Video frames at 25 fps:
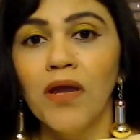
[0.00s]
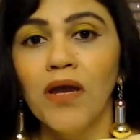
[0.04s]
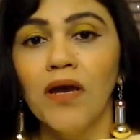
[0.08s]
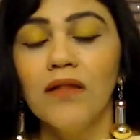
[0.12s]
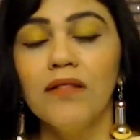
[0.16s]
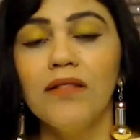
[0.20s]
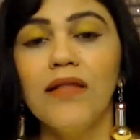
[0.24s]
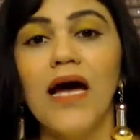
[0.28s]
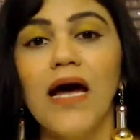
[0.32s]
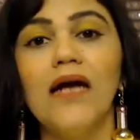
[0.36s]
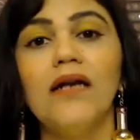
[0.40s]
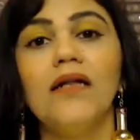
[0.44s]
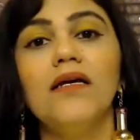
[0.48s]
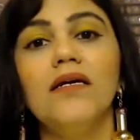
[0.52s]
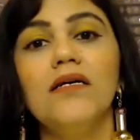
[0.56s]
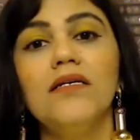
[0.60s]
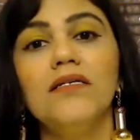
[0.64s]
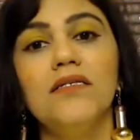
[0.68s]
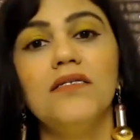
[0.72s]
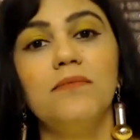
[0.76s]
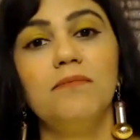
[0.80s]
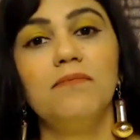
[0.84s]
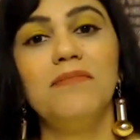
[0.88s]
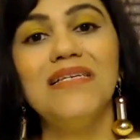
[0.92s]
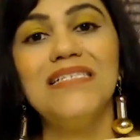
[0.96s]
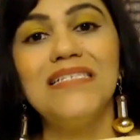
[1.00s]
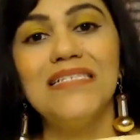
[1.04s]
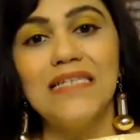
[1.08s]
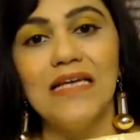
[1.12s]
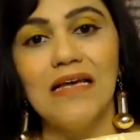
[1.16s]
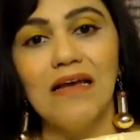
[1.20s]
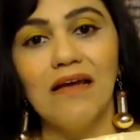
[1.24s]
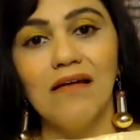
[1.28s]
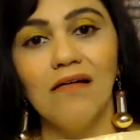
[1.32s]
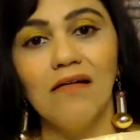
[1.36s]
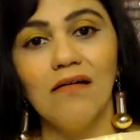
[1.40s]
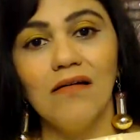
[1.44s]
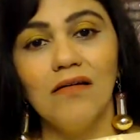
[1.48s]
that is
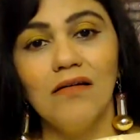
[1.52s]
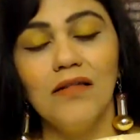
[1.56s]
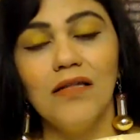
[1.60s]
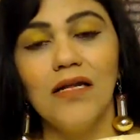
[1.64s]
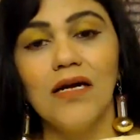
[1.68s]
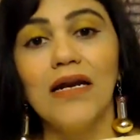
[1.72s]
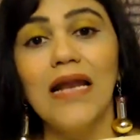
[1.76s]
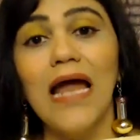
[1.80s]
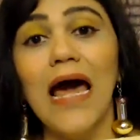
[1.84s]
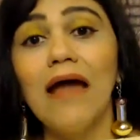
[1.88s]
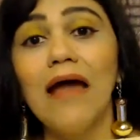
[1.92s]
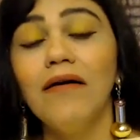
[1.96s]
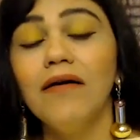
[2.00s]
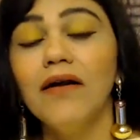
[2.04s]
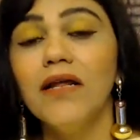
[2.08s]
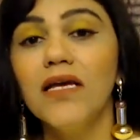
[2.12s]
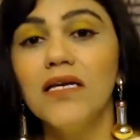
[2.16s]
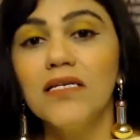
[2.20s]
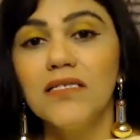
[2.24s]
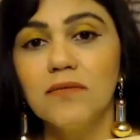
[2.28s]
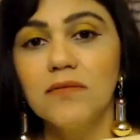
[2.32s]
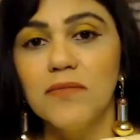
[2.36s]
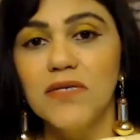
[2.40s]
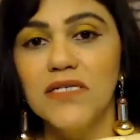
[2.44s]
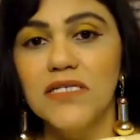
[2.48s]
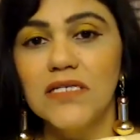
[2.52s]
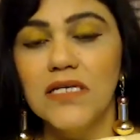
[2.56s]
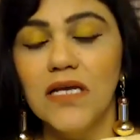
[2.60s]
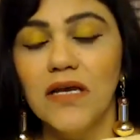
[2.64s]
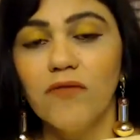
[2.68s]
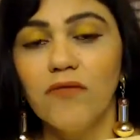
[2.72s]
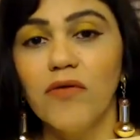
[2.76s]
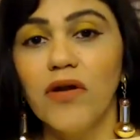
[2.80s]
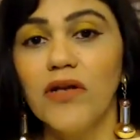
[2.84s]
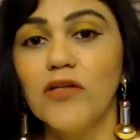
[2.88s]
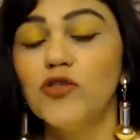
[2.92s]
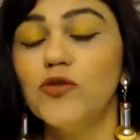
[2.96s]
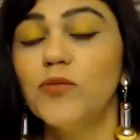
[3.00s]
missing. The clarity is missing
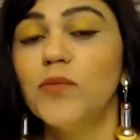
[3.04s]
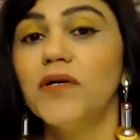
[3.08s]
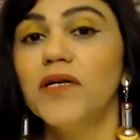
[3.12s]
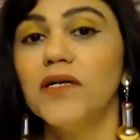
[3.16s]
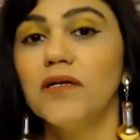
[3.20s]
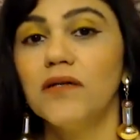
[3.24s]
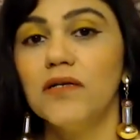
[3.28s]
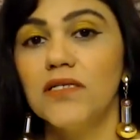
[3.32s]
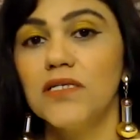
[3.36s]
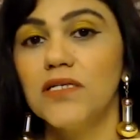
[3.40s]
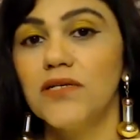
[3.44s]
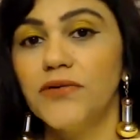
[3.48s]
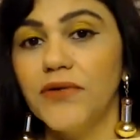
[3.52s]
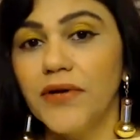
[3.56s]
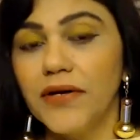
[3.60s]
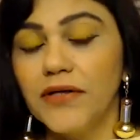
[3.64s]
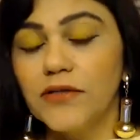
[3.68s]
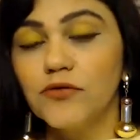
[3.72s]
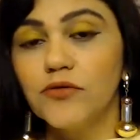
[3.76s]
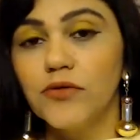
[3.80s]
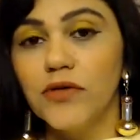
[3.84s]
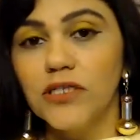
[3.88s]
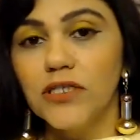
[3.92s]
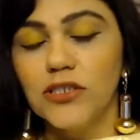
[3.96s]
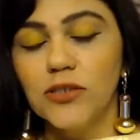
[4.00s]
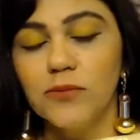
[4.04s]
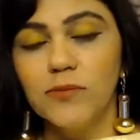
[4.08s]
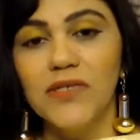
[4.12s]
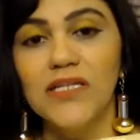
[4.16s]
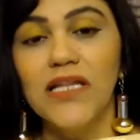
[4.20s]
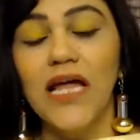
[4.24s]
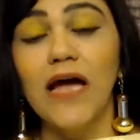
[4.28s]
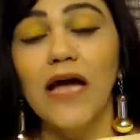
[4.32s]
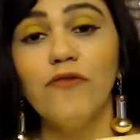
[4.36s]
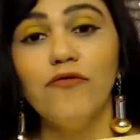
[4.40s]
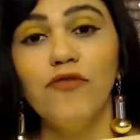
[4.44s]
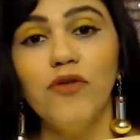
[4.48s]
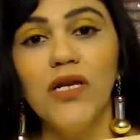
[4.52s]
when Jupiter is in retrogression. But
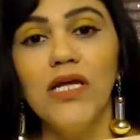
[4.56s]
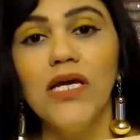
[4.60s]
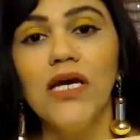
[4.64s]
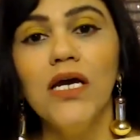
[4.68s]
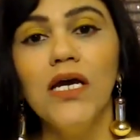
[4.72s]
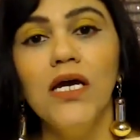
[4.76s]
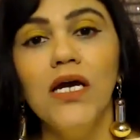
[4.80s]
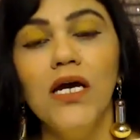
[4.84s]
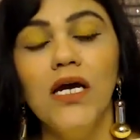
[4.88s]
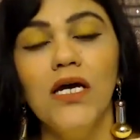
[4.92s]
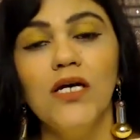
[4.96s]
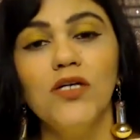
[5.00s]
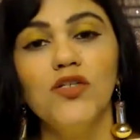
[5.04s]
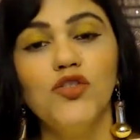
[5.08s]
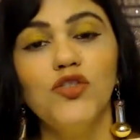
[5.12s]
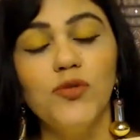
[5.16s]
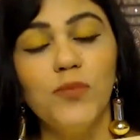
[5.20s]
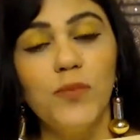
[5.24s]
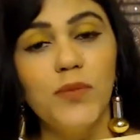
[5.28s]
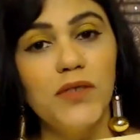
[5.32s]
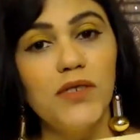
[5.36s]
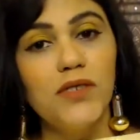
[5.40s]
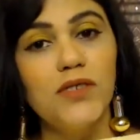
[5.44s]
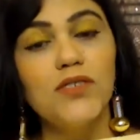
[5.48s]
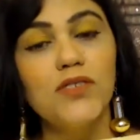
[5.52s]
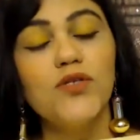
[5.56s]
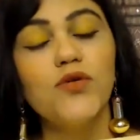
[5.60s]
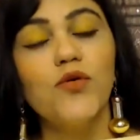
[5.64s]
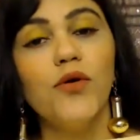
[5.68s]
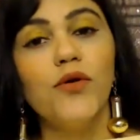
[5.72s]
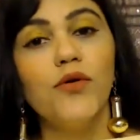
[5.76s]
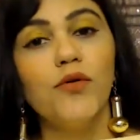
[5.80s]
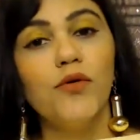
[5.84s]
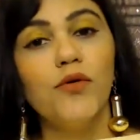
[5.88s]
thankfully, Jupiter is going to